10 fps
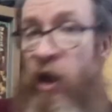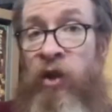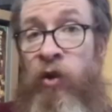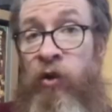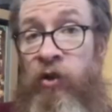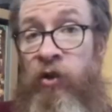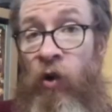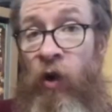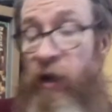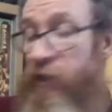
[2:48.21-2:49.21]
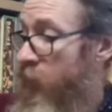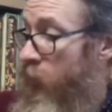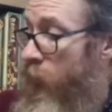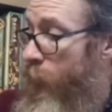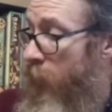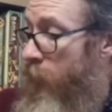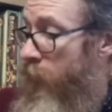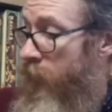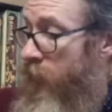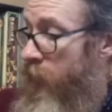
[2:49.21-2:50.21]
you can score additional
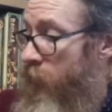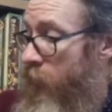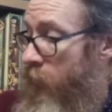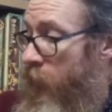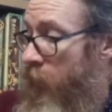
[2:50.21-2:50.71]
bonuses as long as you